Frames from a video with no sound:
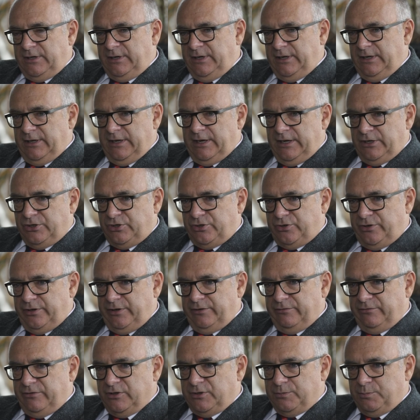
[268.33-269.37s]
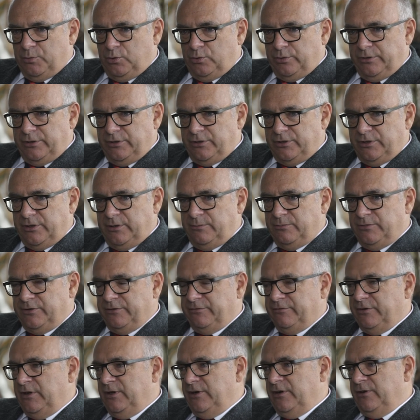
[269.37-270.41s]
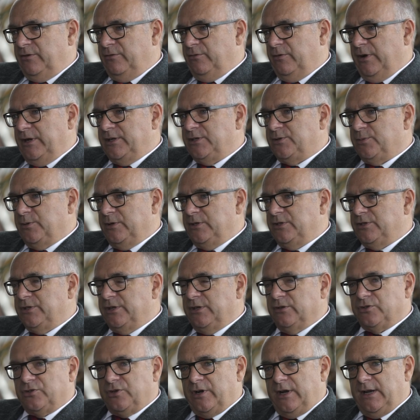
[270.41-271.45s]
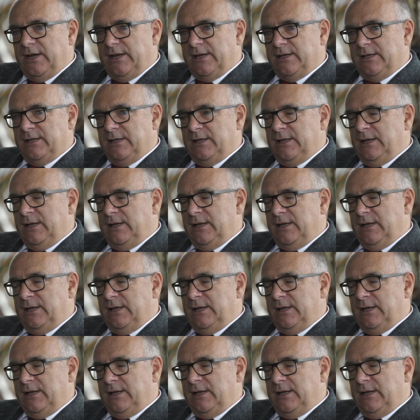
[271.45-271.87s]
in the history of the sport in terms of race wins in Australia.